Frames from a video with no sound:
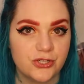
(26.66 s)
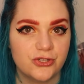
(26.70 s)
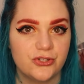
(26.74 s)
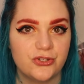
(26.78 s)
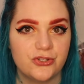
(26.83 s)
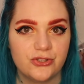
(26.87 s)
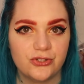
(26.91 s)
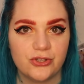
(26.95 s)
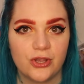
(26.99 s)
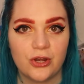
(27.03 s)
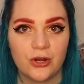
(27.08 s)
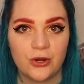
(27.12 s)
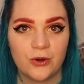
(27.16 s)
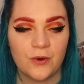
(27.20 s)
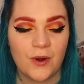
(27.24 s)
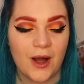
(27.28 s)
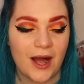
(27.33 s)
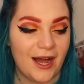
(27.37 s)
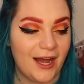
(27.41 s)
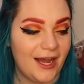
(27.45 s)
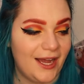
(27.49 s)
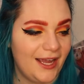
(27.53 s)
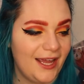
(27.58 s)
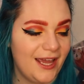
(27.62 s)

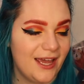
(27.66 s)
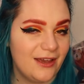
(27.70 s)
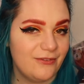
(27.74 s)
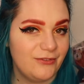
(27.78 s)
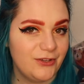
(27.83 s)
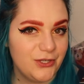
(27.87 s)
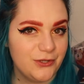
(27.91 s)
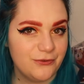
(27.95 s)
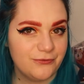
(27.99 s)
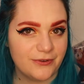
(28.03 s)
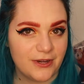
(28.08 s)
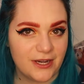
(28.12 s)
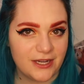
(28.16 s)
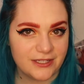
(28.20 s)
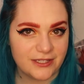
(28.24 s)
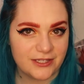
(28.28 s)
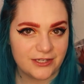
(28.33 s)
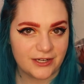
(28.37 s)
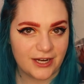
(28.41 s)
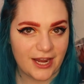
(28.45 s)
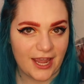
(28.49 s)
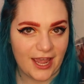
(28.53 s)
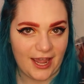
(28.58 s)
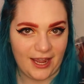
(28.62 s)
So I have a new
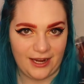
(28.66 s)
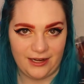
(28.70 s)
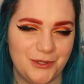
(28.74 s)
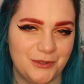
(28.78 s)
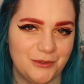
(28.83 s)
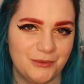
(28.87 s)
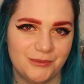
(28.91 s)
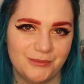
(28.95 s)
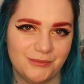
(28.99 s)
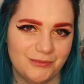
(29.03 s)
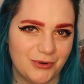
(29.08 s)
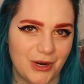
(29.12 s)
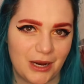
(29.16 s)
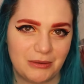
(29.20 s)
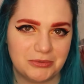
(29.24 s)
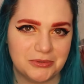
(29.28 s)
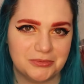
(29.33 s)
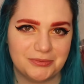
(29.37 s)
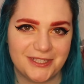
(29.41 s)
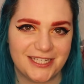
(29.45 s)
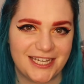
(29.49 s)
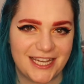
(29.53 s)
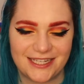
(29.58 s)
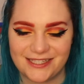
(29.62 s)
foster cat. You
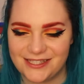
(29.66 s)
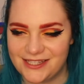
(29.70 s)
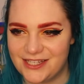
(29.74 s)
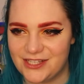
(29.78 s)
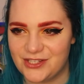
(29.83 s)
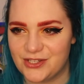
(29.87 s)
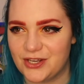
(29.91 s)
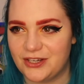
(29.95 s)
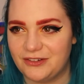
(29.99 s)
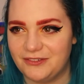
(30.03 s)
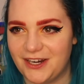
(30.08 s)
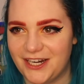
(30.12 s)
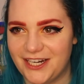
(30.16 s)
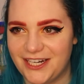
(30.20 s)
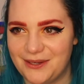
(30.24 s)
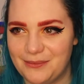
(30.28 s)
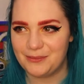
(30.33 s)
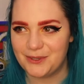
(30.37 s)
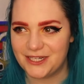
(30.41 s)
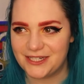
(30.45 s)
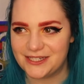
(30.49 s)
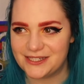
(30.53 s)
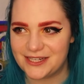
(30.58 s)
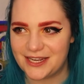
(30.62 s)
probably guessed this already
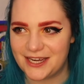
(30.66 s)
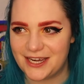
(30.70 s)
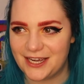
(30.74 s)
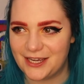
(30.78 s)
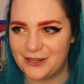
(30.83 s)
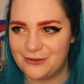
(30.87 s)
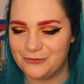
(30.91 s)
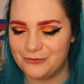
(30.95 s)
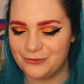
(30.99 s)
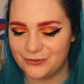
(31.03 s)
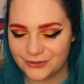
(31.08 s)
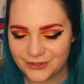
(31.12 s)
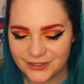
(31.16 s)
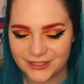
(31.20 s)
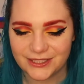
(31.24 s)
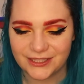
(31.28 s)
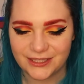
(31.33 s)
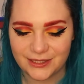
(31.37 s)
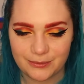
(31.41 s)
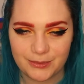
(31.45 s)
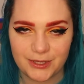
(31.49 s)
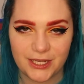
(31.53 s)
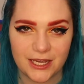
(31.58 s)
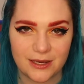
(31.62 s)
because I have
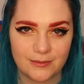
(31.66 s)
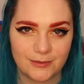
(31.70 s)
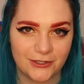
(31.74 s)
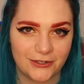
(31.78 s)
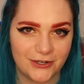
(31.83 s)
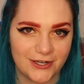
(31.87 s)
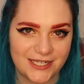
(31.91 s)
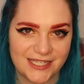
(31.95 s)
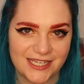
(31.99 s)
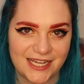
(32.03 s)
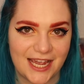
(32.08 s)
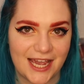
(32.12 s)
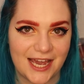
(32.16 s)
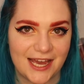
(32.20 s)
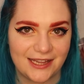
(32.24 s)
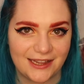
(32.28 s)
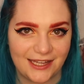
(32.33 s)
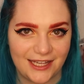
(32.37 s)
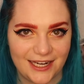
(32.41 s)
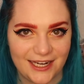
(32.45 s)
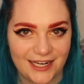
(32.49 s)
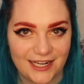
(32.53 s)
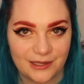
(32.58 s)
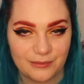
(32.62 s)
really become a crazy
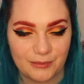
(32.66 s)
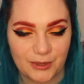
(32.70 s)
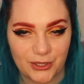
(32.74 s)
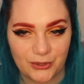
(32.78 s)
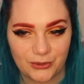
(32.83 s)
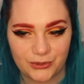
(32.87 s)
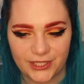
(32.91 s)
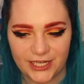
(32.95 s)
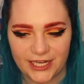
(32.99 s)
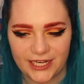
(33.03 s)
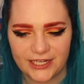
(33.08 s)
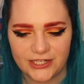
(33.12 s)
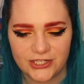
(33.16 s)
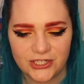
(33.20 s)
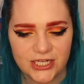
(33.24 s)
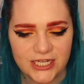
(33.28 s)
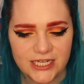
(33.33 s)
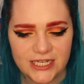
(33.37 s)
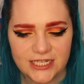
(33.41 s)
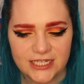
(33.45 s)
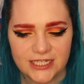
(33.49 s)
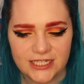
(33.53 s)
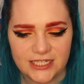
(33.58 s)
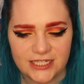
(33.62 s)
cat lady in my old age.
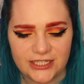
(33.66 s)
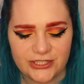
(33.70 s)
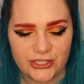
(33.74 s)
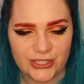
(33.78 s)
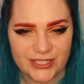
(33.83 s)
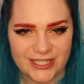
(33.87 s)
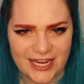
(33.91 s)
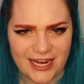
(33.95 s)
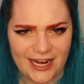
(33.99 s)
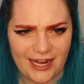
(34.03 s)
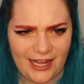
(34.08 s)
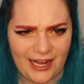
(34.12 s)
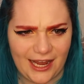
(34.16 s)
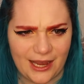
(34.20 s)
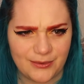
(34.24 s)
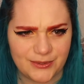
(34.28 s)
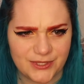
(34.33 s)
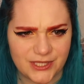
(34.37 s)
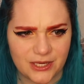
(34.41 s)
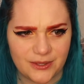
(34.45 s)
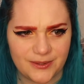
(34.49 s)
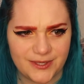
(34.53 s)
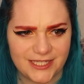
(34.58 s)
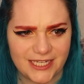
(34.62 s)
Just kidding, I
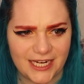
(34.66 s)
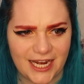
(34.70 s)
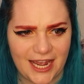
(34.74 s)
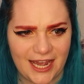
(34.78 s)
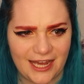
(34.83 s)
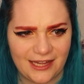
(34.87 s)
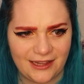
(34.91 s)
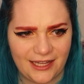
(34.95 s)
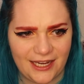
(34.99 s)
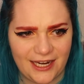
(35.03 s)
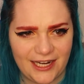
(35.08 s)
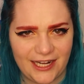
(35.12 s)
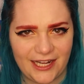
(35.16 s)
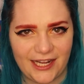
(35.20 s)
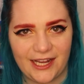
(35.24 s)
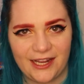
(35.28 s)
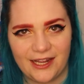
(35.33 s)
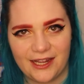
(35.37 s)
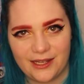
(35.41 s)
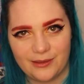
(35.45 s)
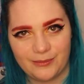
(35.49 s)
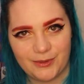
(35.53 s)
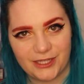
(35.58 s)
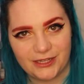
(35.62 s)
was always a cat
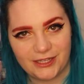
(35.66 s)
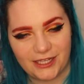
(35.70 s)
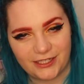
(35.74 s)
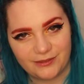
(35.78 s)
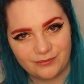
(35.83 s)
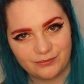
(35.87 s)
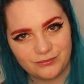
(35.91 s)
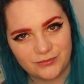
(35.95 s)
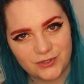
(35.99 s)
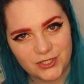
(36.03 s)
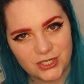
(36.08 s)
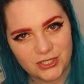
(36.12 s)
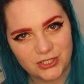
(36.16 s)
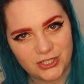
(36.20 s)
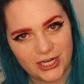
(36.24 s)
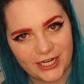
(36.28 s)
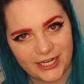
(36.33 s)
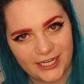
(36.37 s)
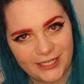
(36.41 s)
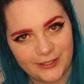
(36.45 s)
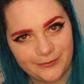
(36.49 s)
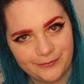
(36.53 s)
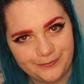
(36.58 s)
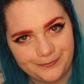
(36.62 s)
lady. I mean, like,
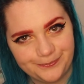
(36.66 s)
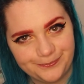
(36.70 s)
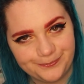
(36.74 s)
check it.